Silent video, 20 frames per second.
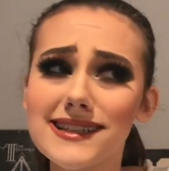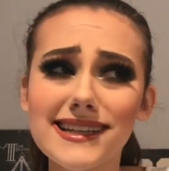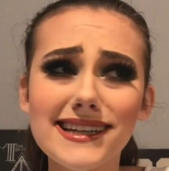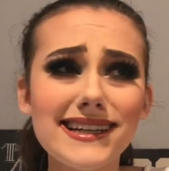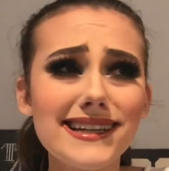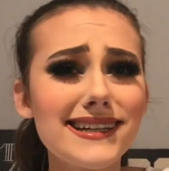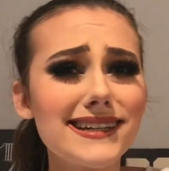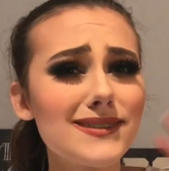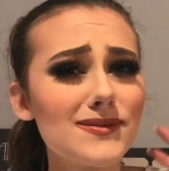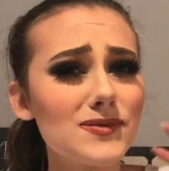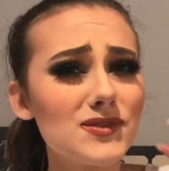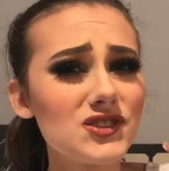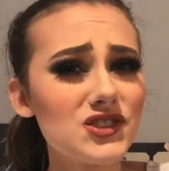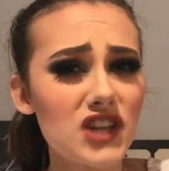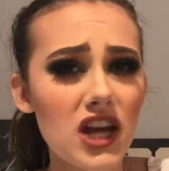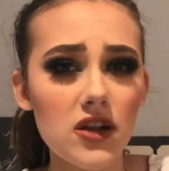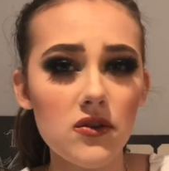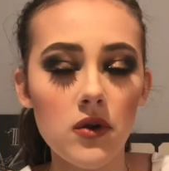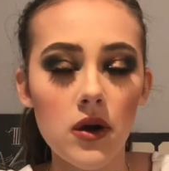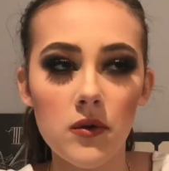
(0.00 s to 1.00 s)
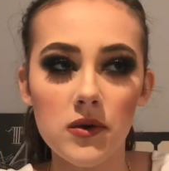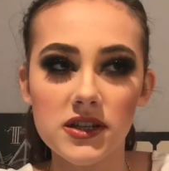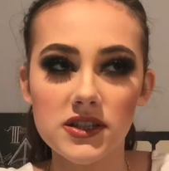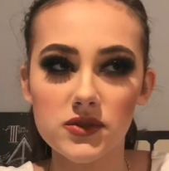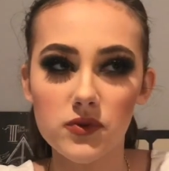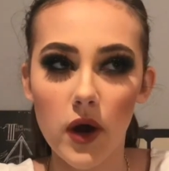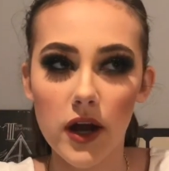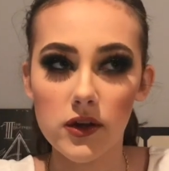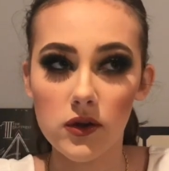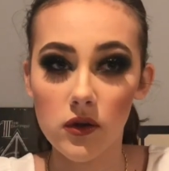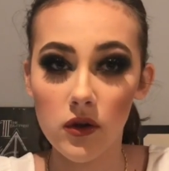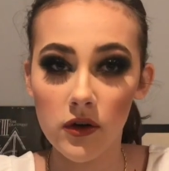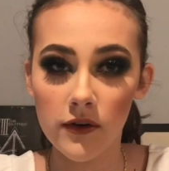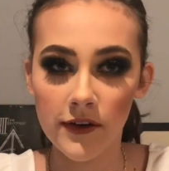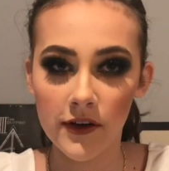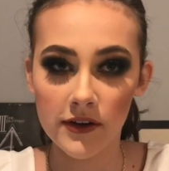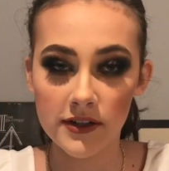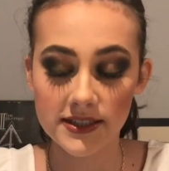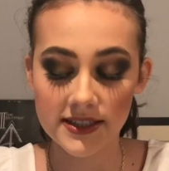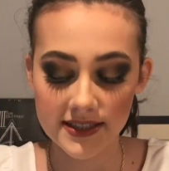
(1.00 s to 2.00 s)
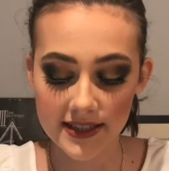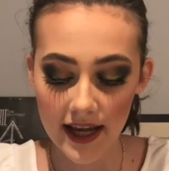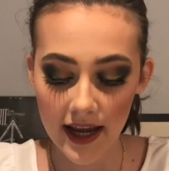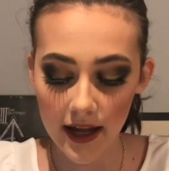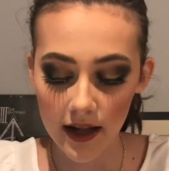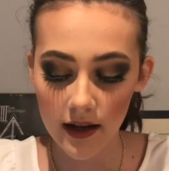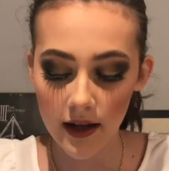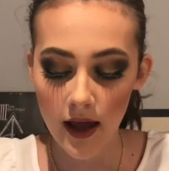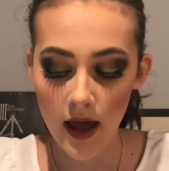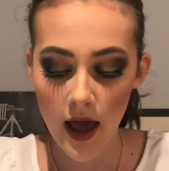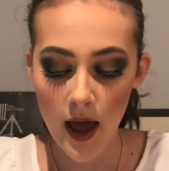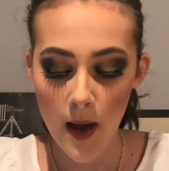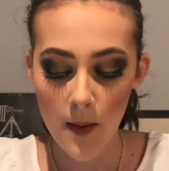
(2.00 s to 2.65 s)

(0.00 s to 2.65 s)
in January, so I don't understand.